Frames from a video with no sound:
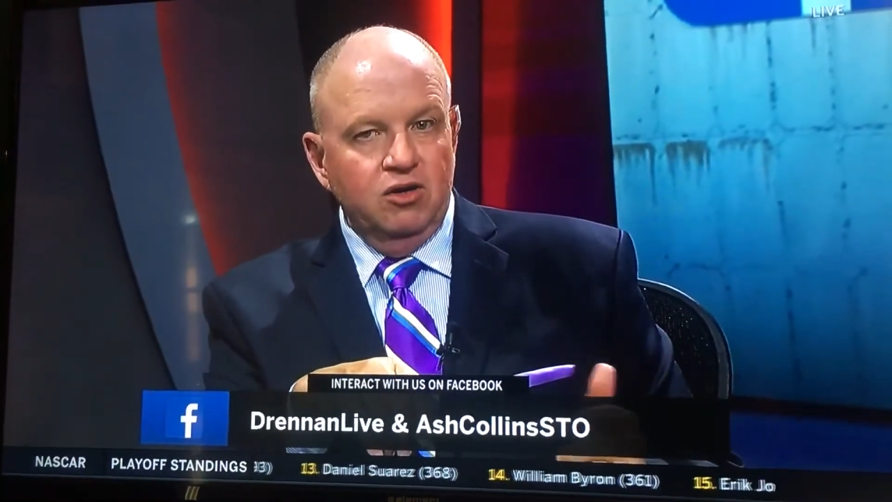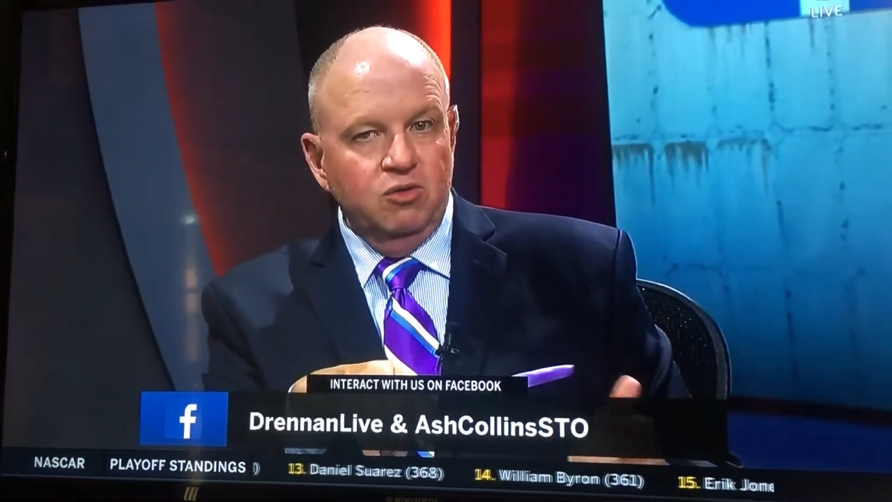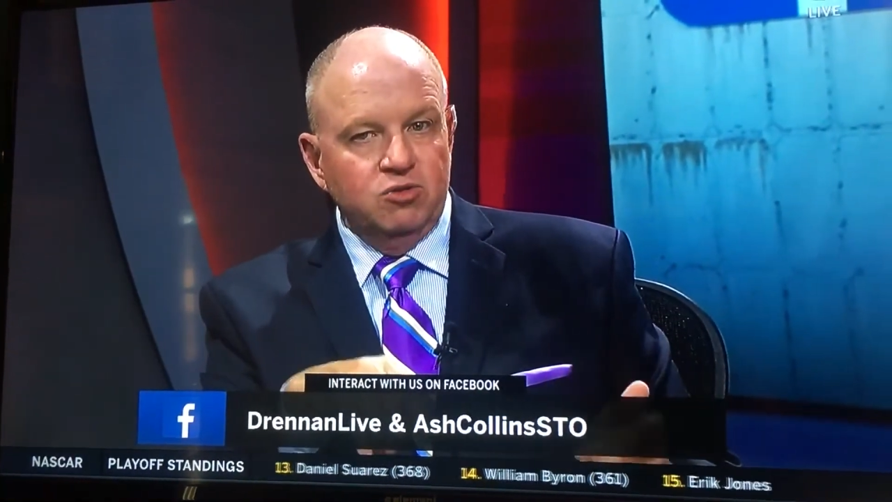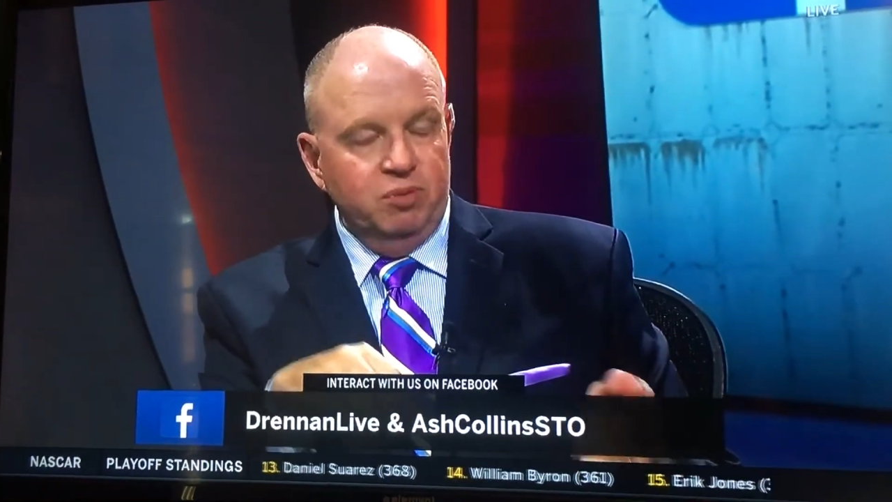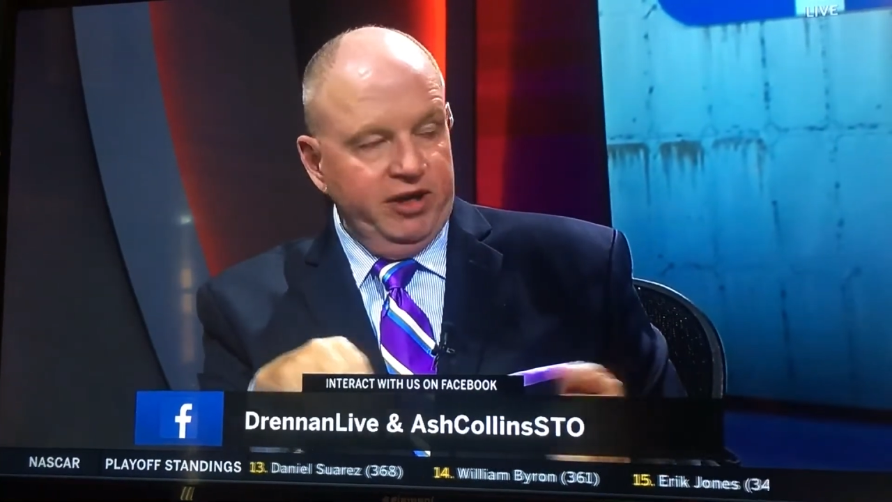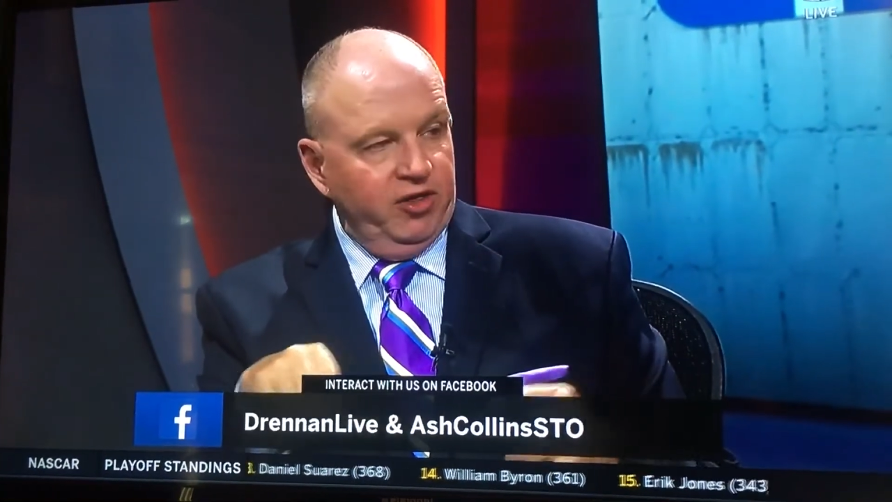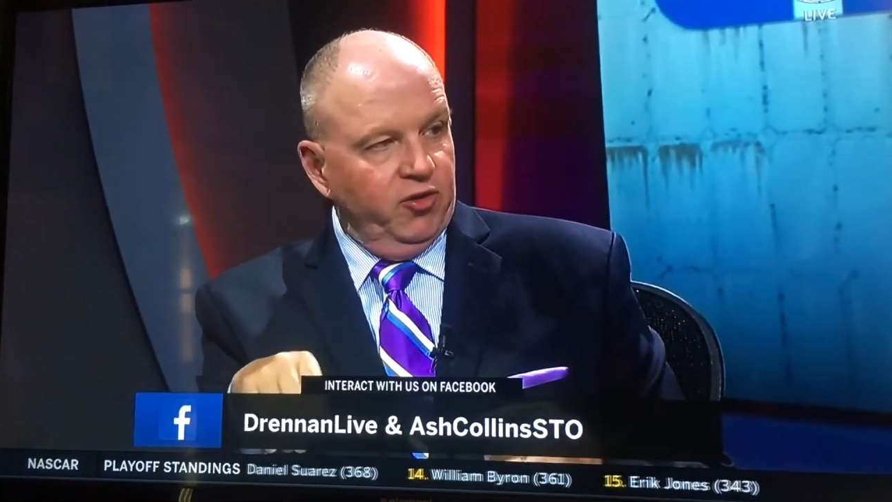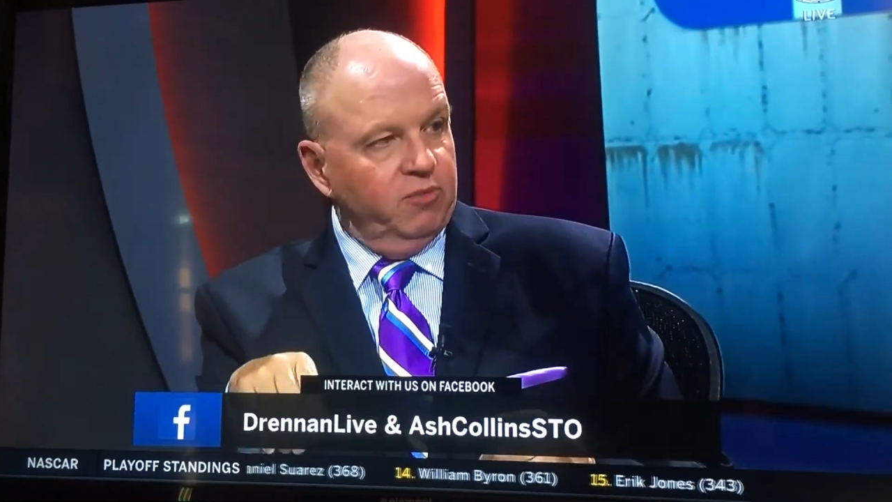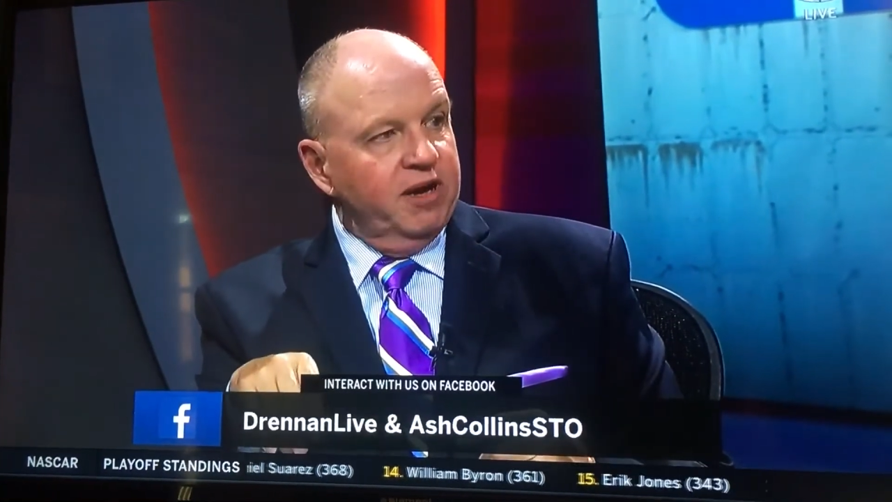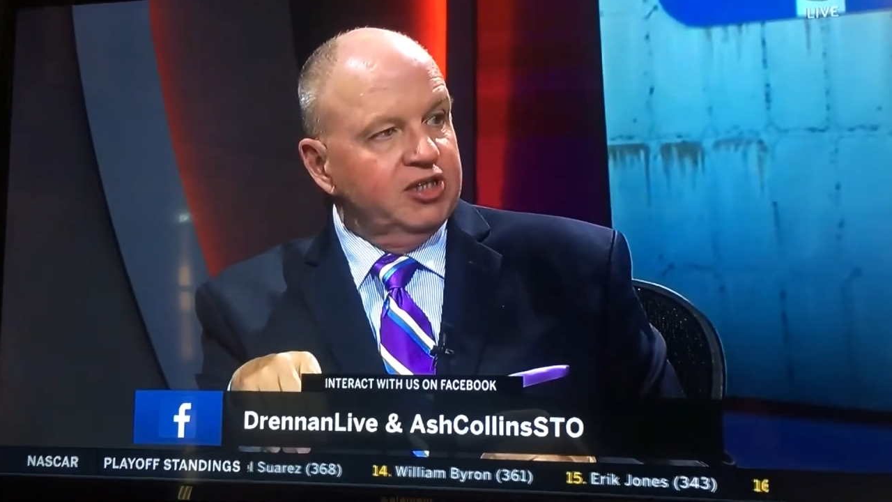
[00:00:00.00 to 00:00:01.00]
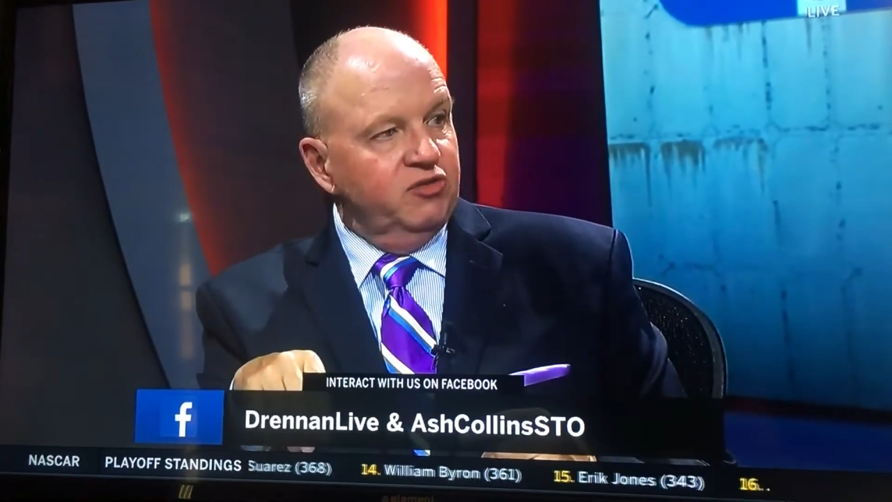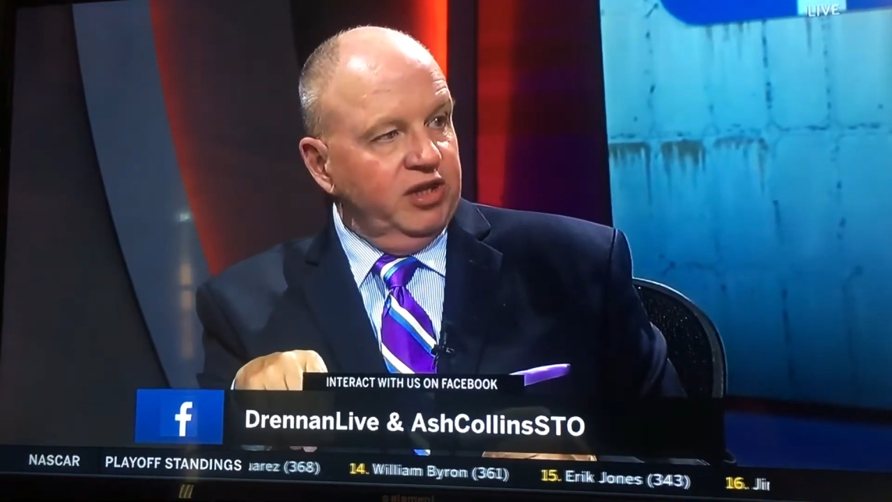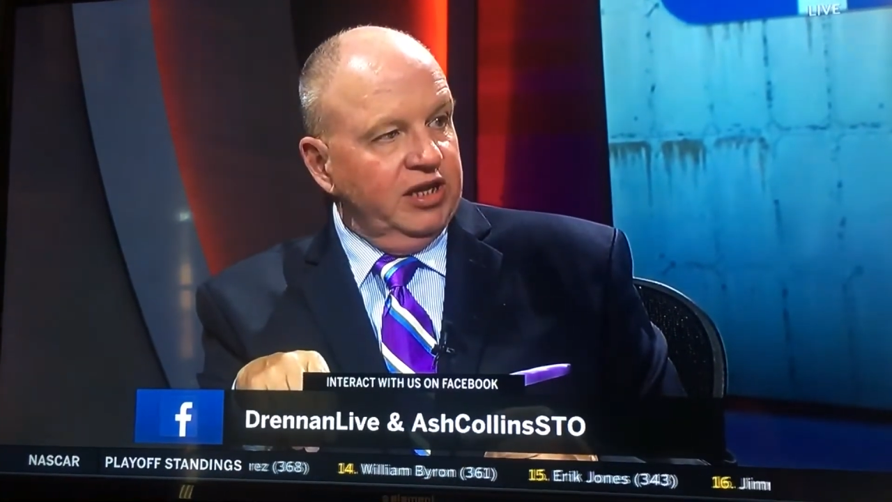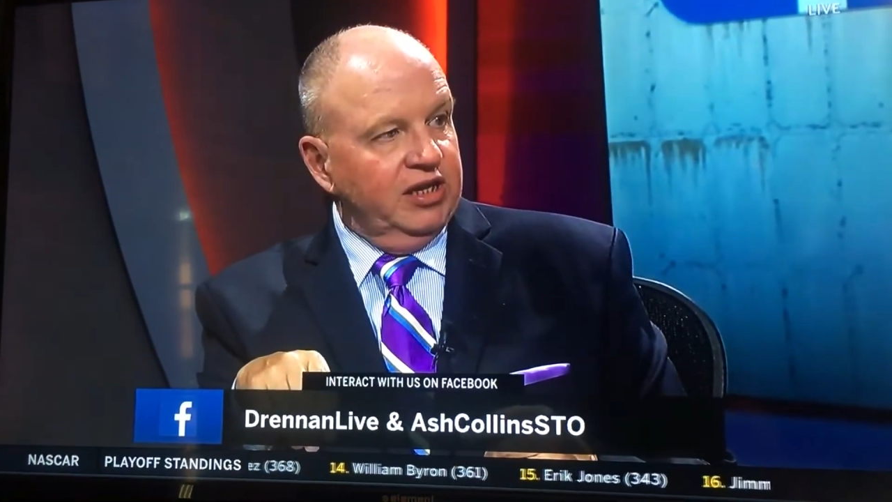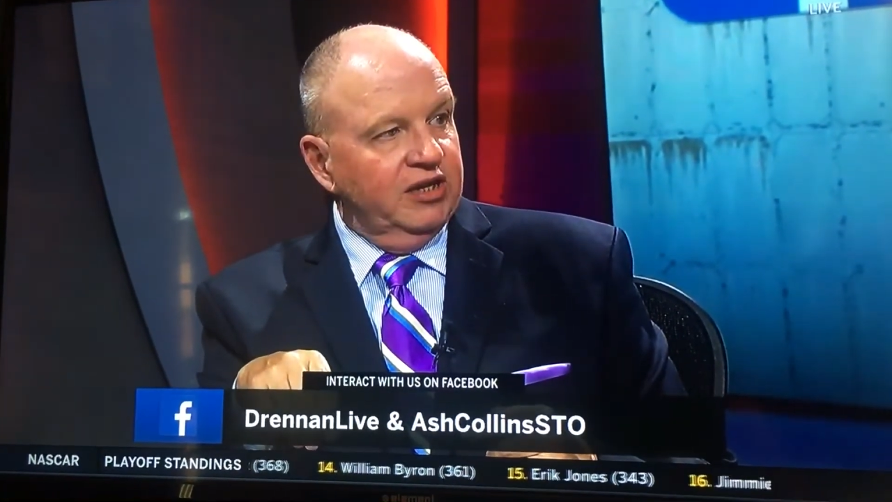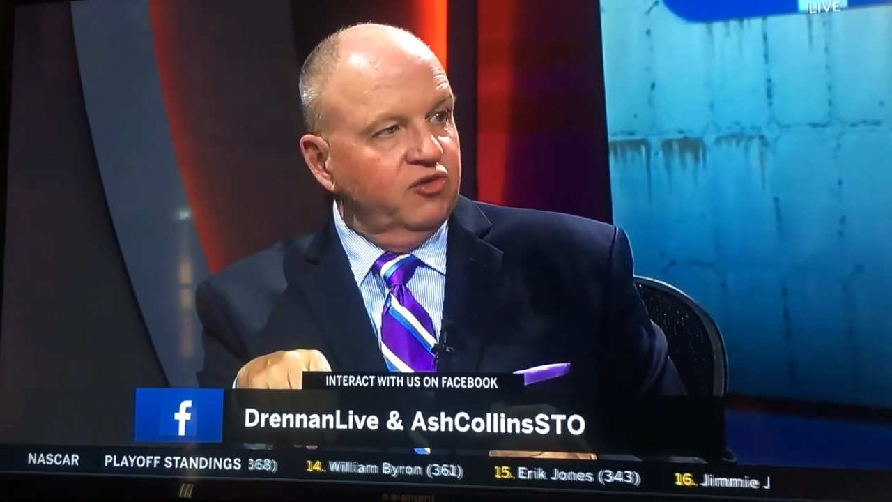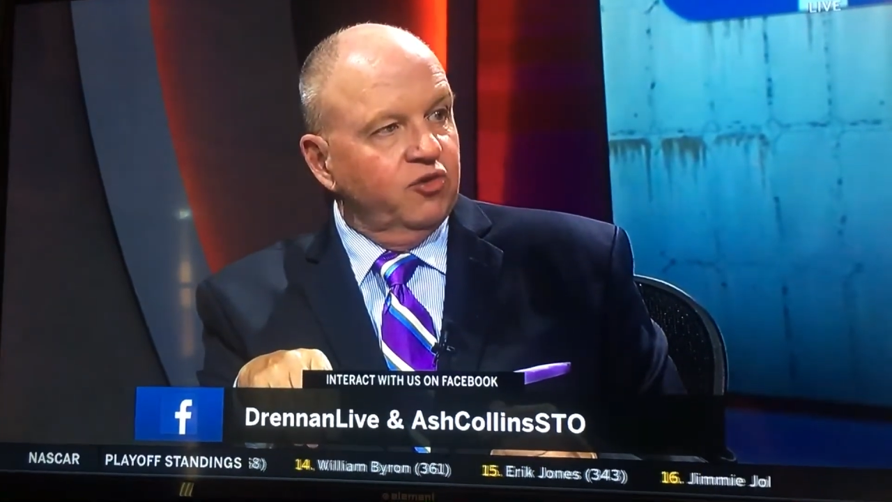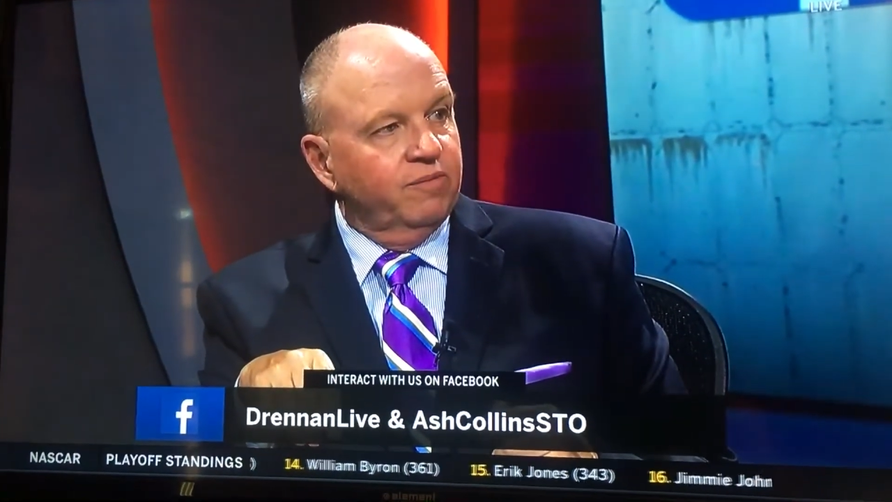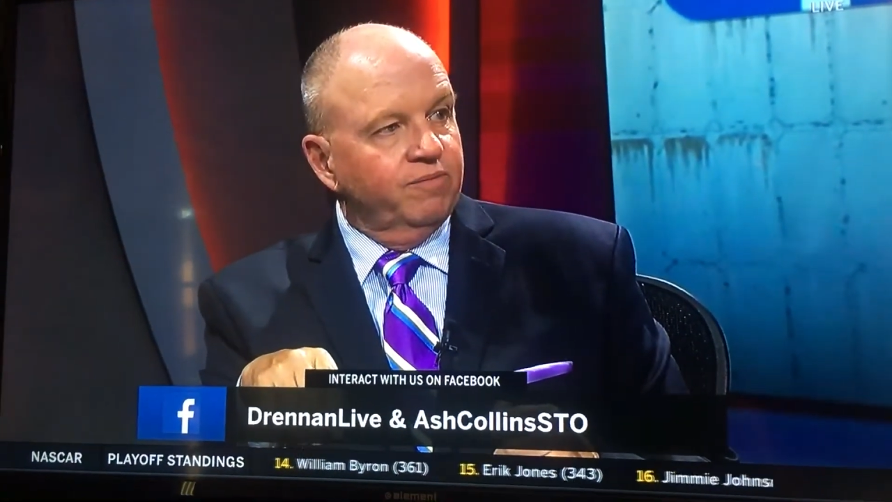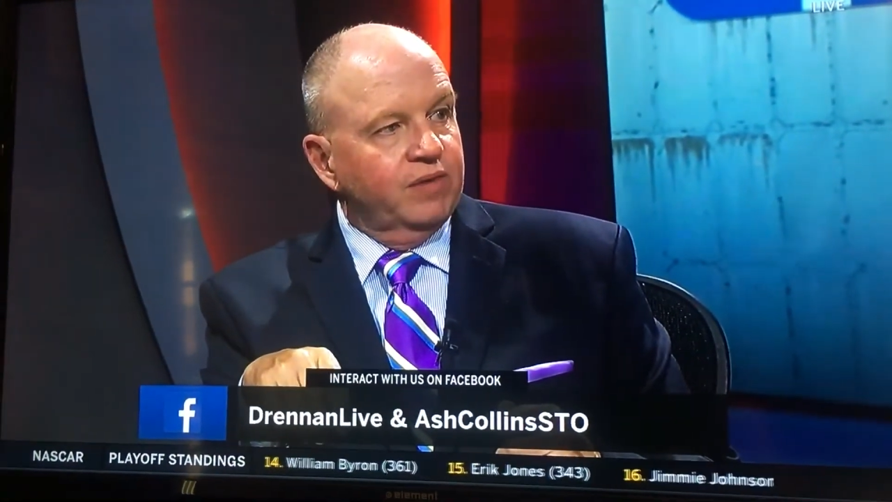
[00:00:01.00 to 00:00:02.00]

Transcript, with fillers: was playing third base for the Indians.